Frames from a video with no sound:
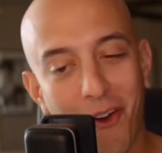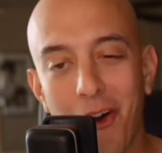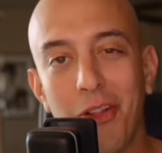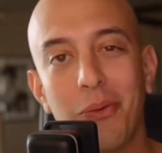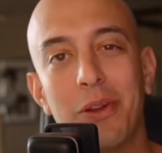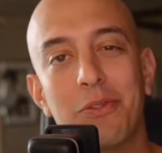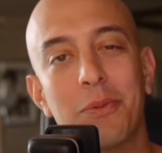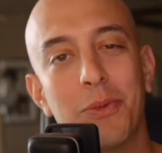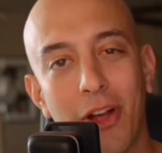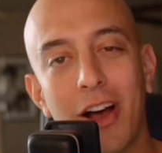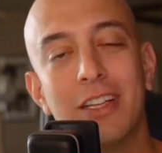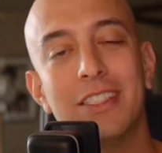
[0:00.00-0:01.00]
all the way from
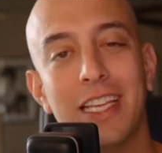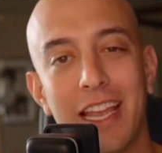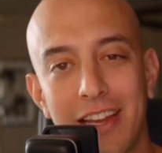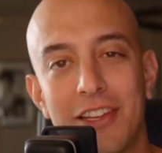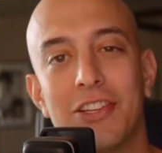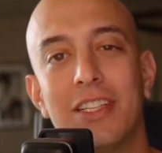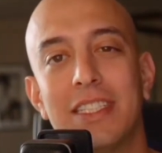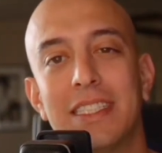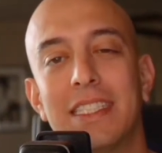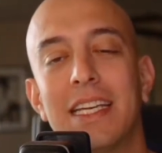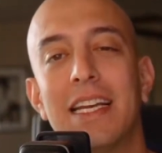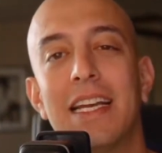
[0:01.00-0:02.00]
Los Angeles,
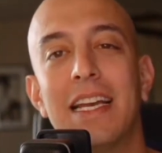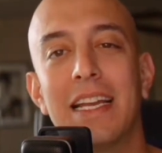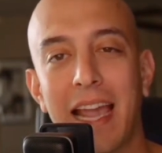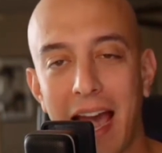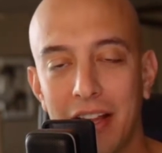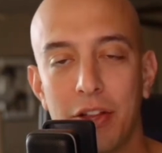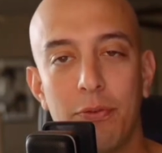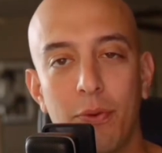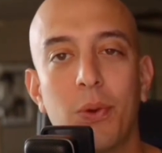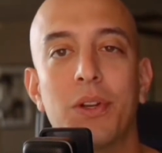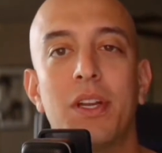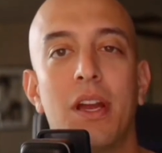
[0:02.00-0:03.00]

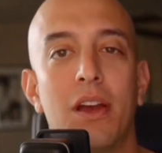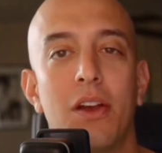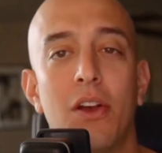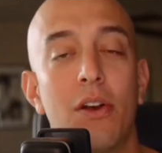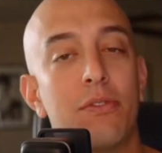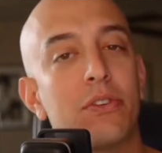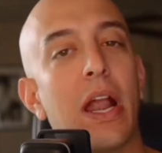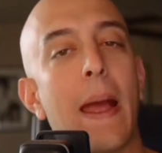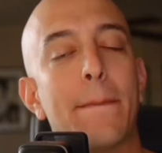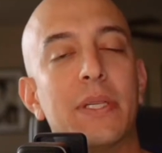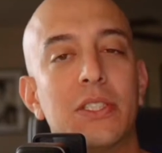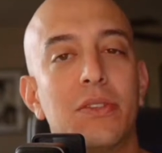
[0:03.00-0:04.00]
California for
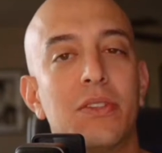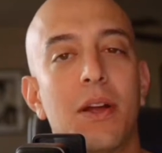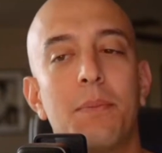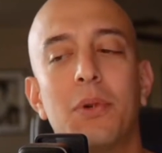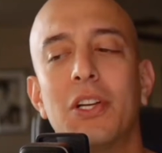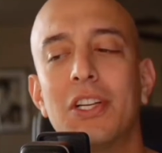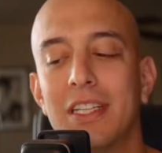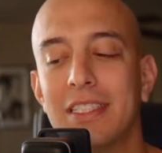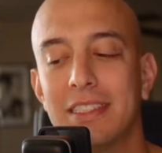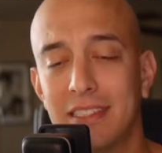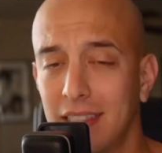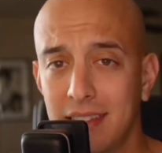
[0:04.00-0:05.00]
episode number
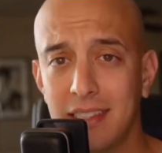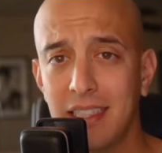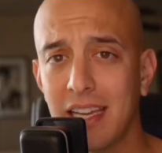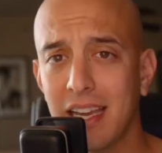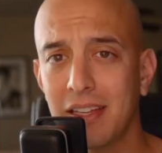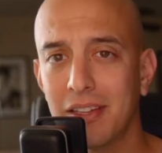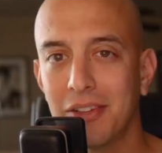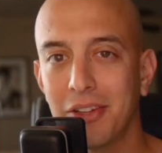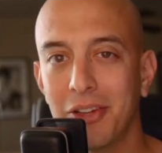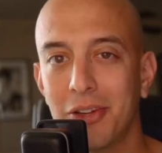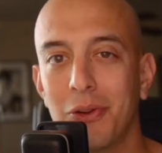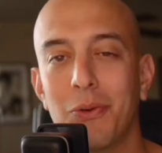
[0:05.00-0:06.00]
68
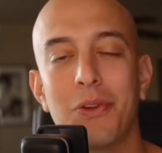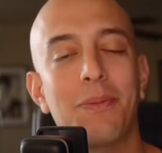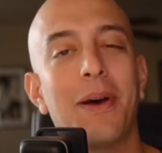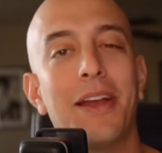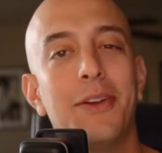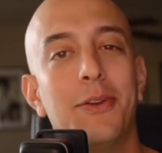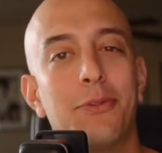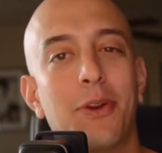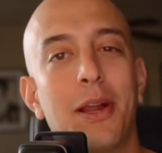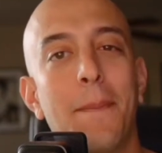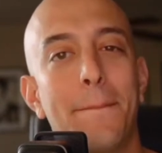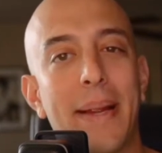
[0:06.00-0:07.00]
with my good
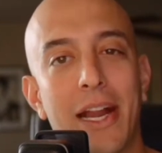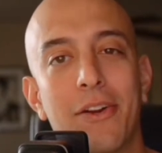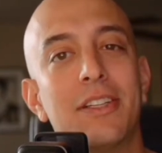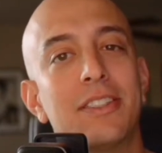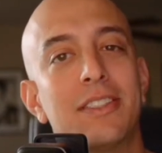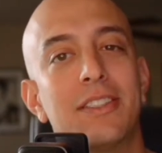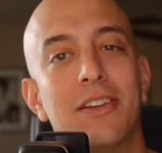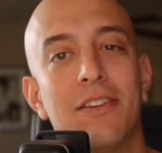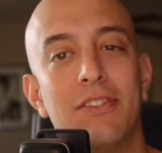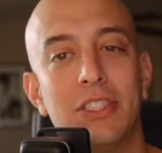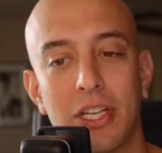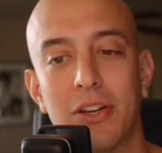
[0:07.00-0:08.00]
friend, Paris
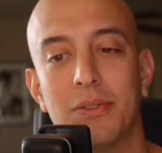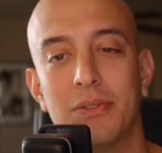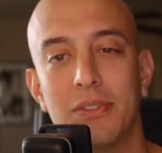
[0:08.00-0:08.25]
Vazone.